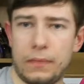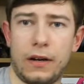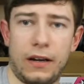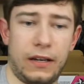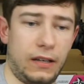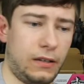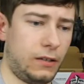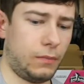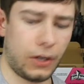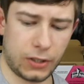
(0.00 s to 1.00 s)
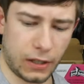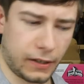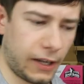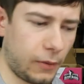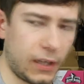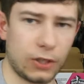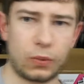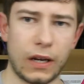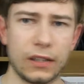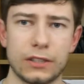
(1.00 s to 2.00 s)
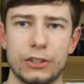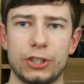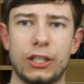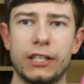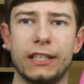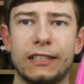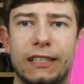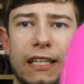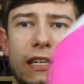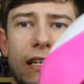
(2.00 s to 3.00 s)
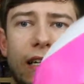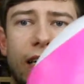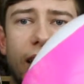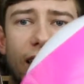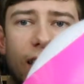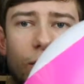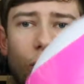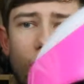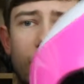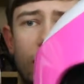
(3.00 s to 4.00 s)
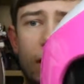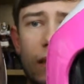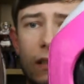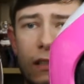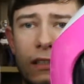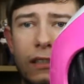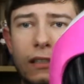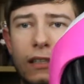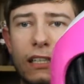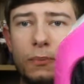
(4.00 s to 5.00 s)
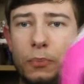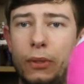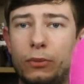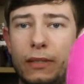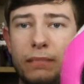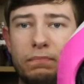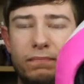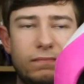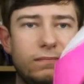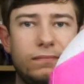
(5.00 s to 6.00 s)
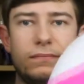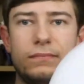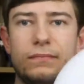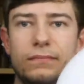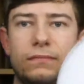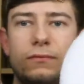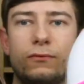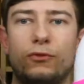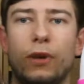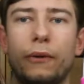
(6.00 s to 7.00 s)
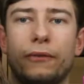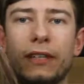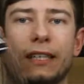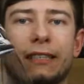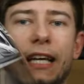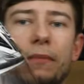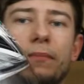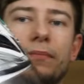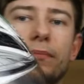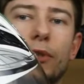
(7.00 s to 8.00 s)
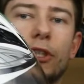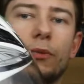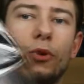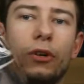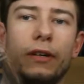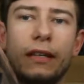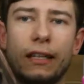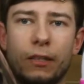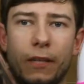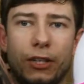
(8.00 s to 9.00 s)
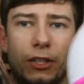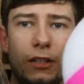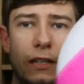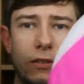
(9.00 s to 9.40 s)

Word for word: my motorcycle helmet as well, just so you can see. It is smaller. It's probably roughly the same, much smaller in that dimension and